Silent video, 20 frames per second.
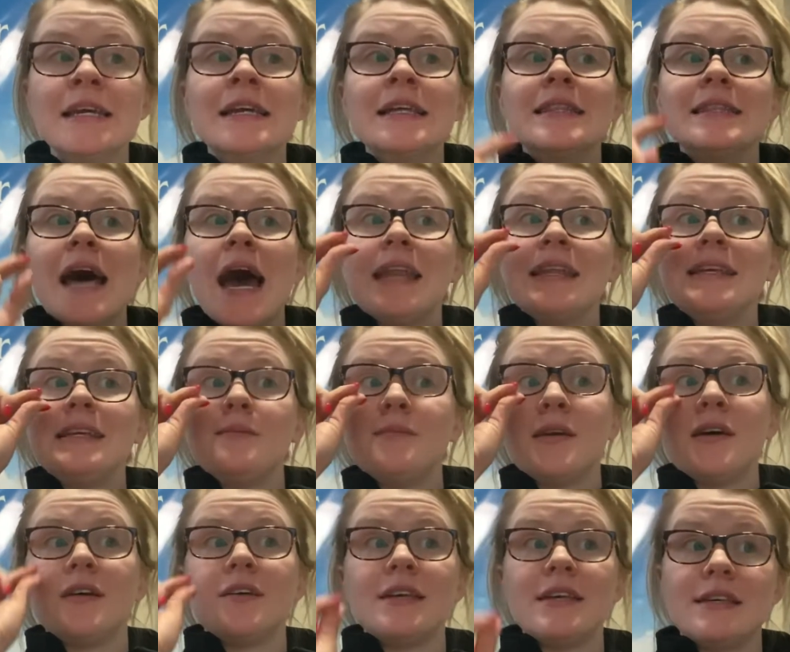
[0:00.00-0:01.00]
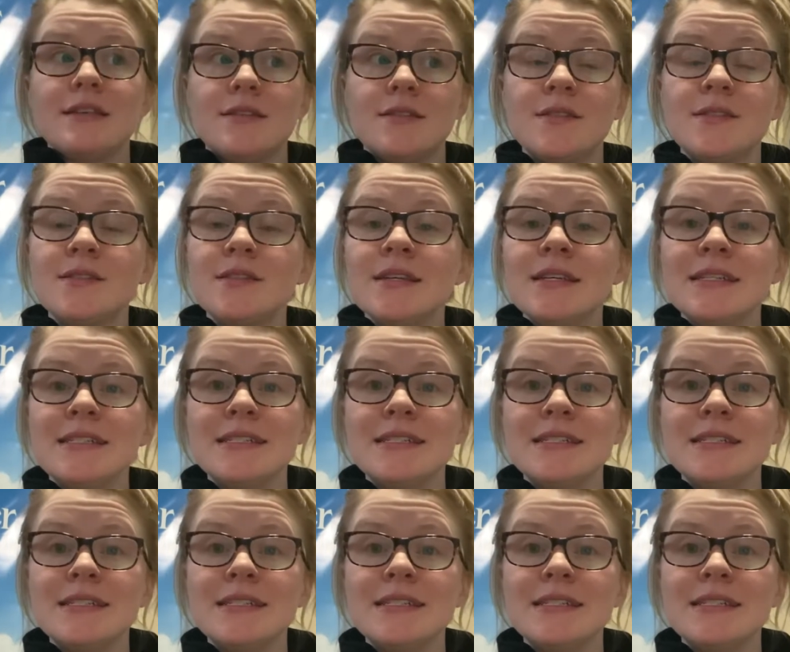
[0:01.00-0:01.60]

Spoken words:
That email is